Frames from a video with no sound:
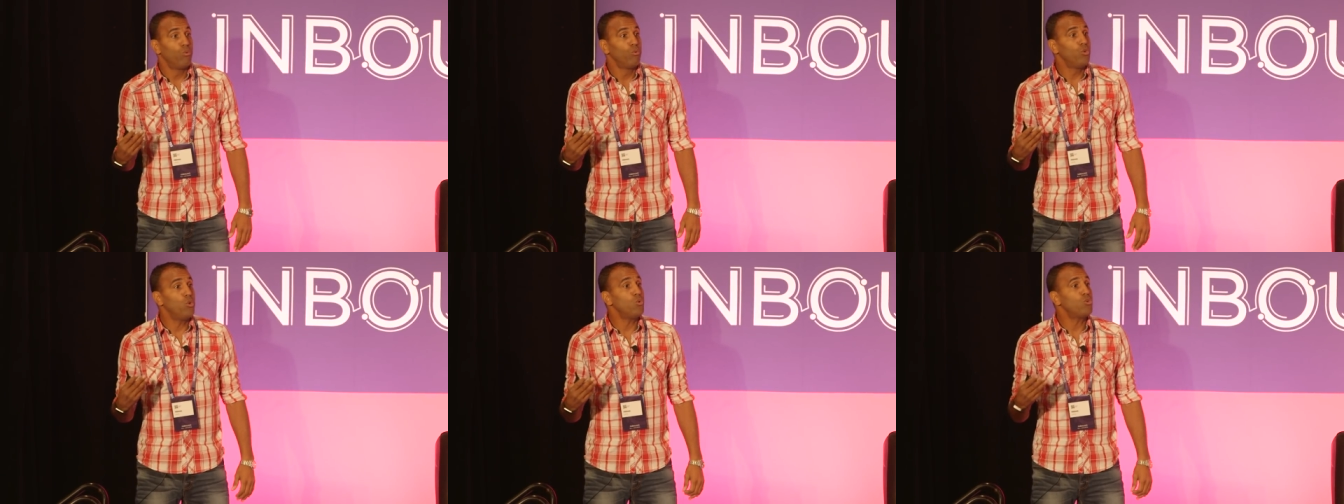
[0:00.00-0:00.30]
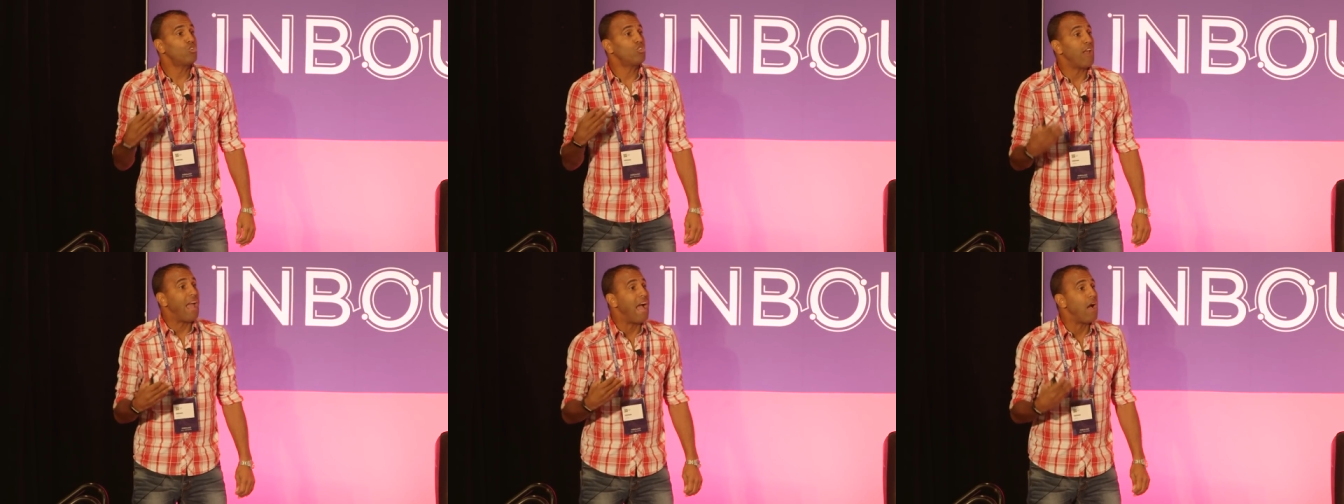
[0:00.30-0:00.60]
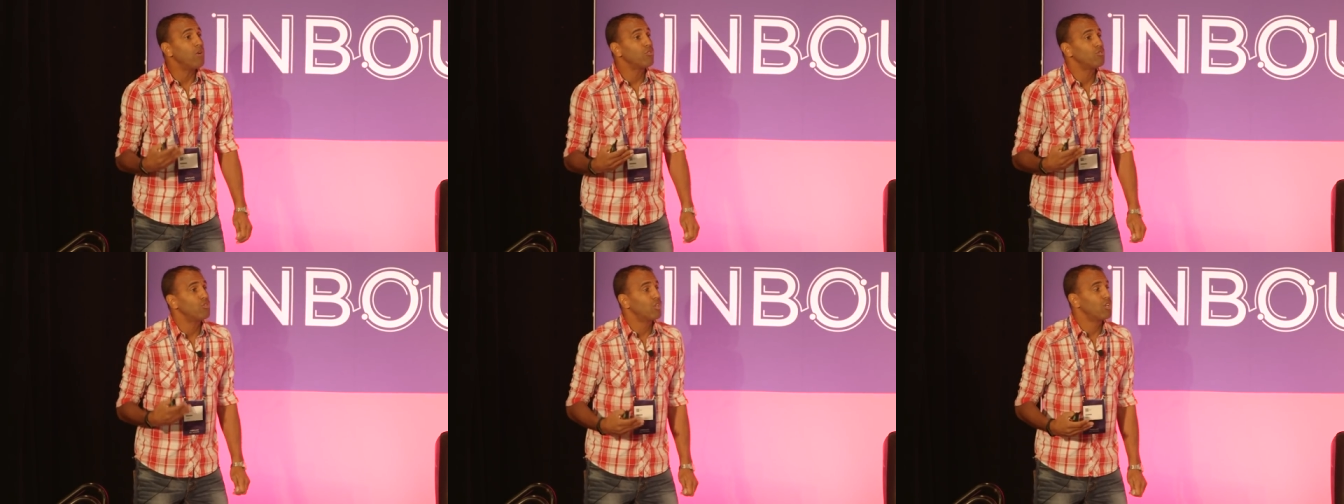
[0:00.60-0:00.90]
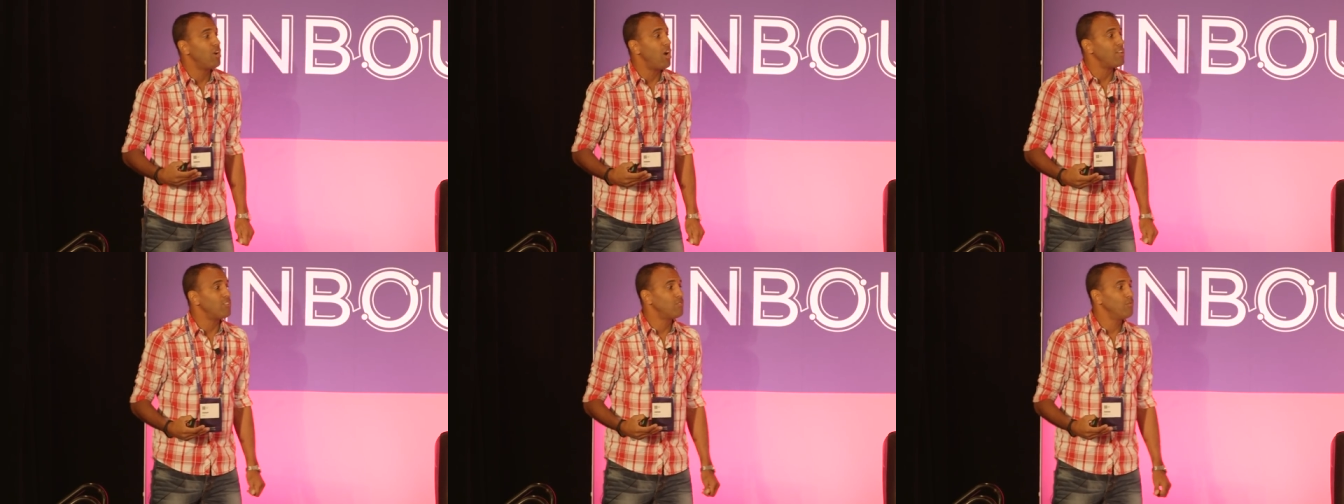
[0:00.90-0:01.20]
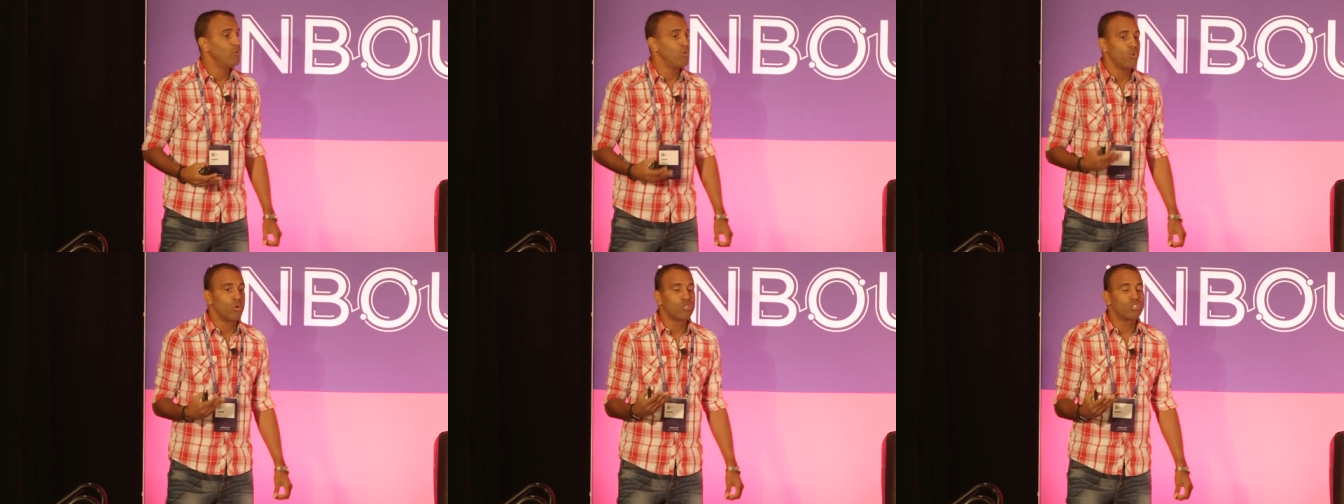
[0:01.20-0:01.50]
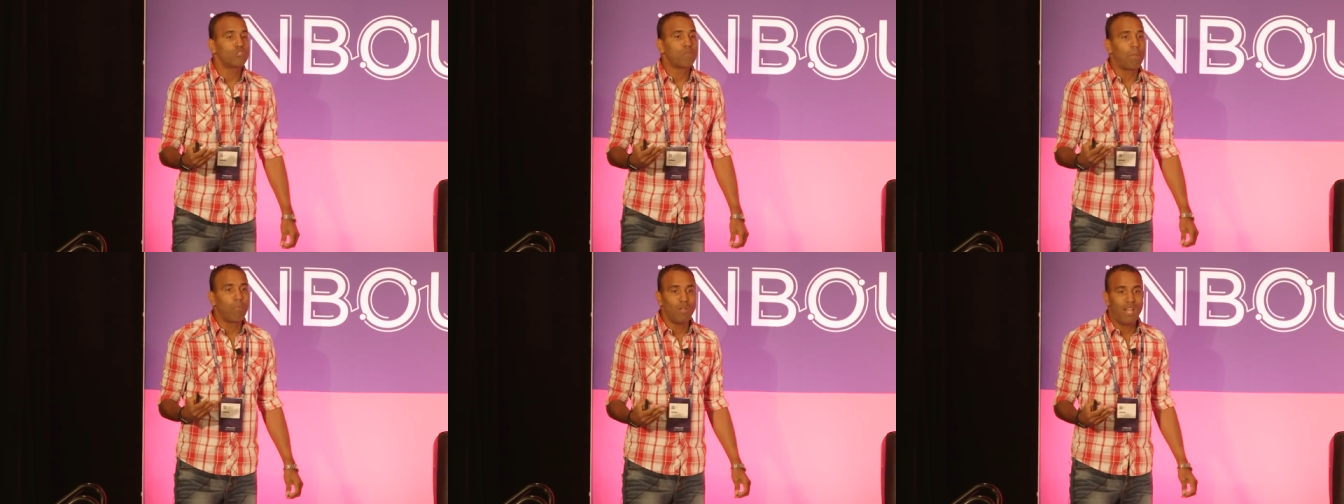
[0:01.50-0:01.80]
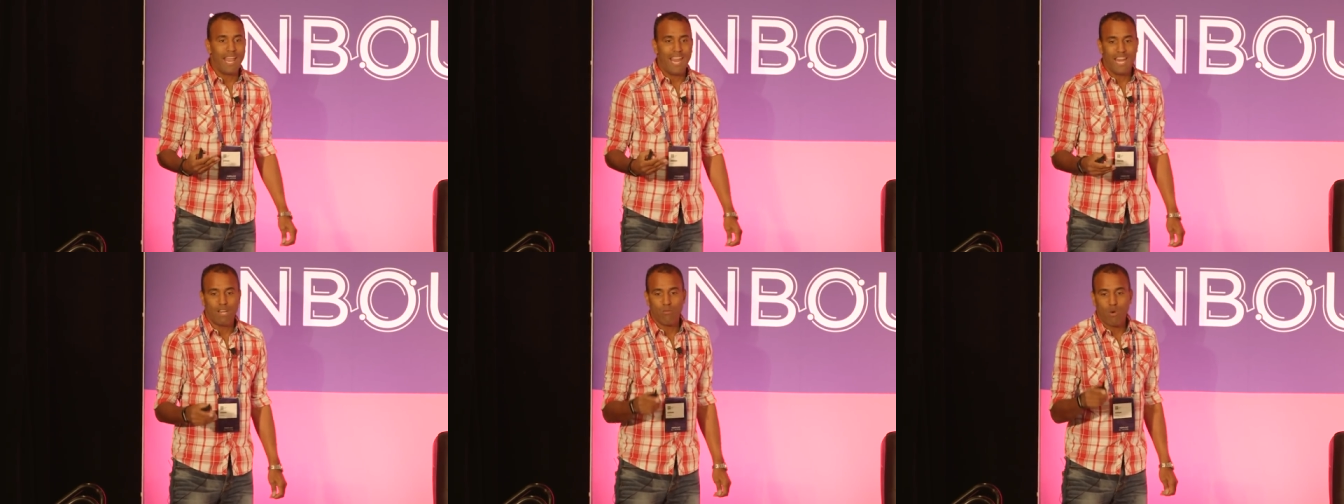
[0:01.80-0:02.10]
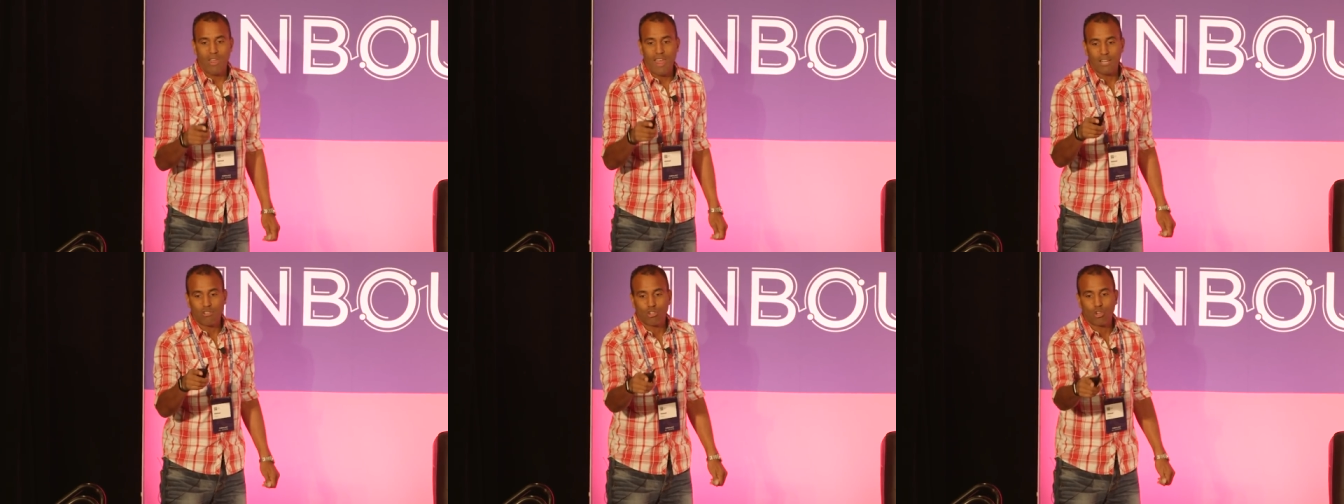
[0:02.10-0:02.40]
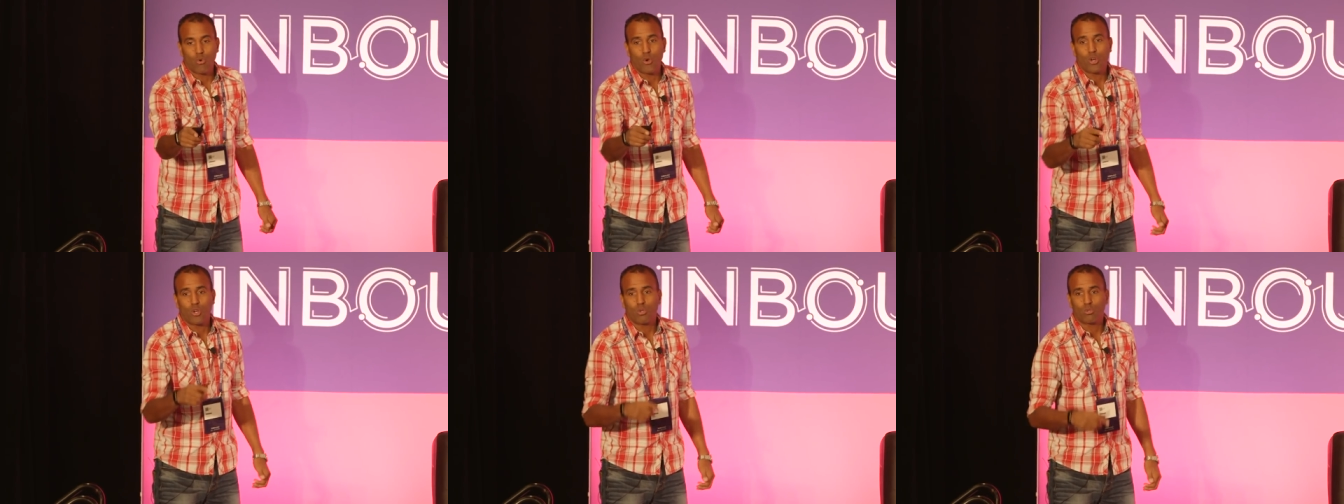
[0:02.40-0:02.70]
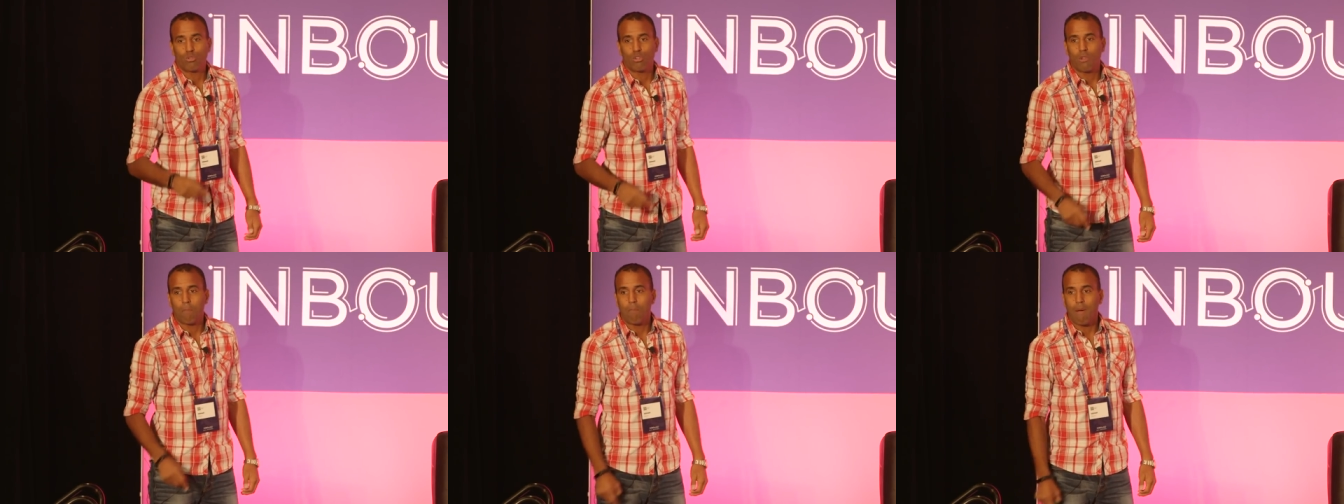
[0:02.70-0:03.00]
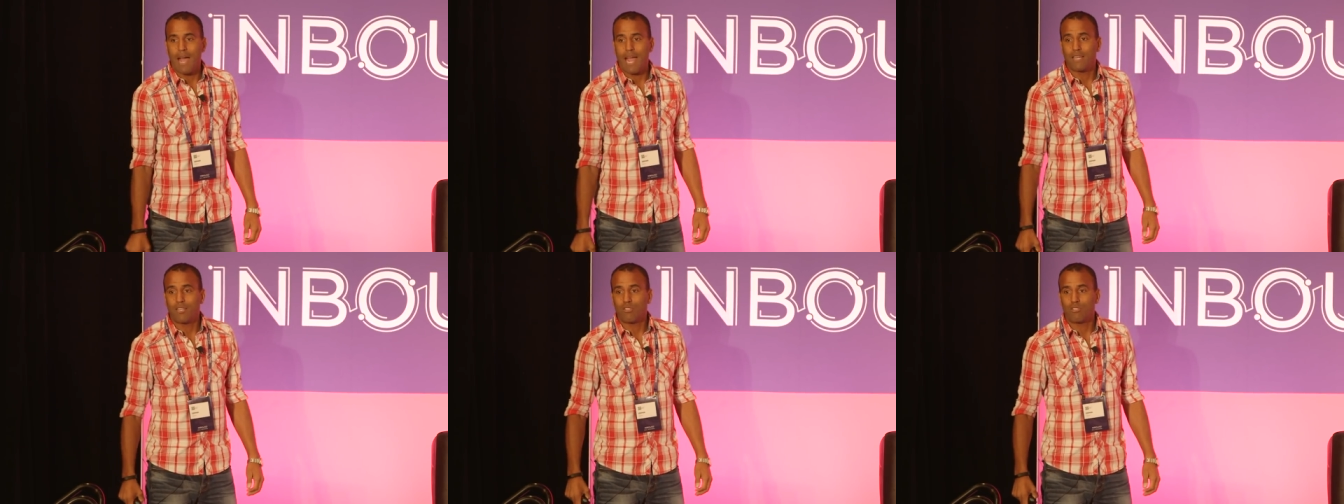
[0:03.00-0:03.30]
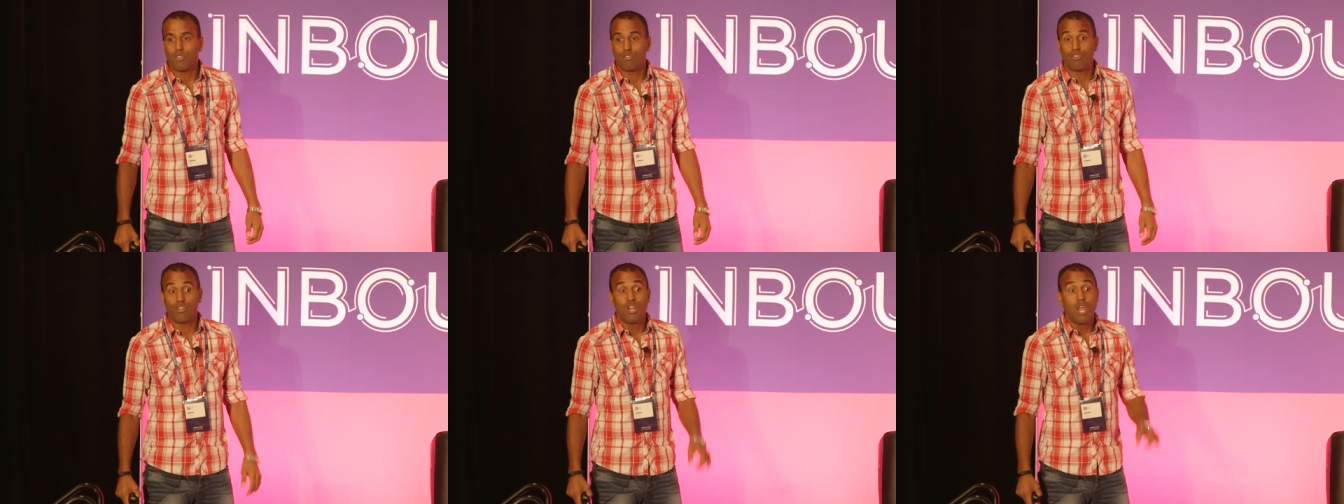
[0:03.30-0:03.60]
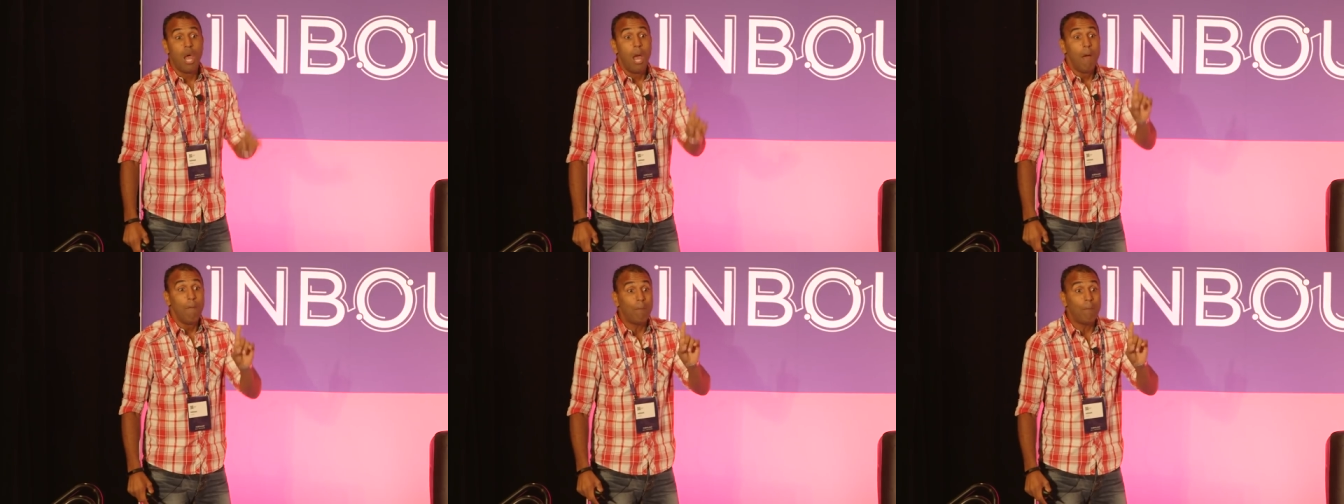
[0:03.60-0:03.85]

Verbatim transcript: You challenge the customer to explain why that's critical to the buying decision